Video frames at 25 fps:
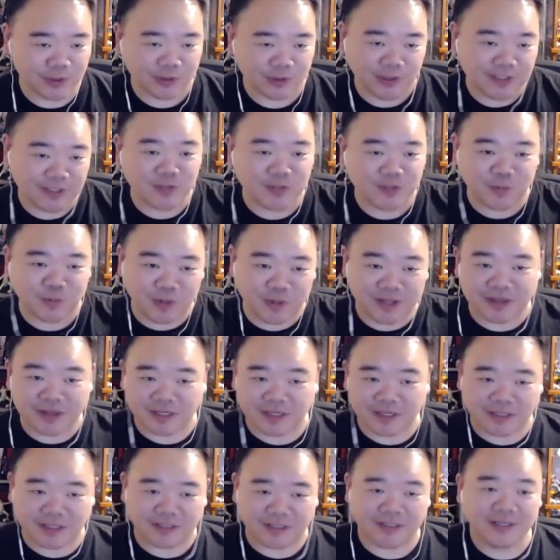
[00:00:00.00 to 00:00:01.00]
Because it's one
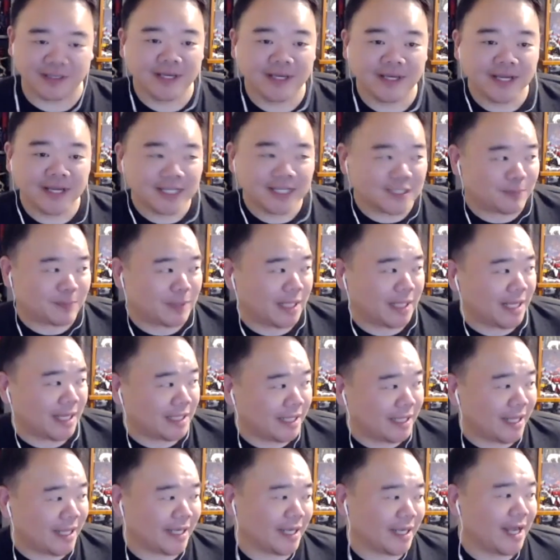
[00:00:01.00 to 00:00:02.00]
thing to play
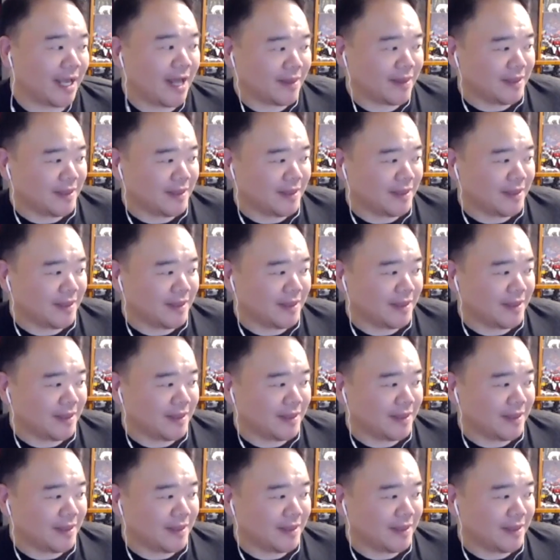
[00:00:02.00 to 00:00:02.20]
like yes. the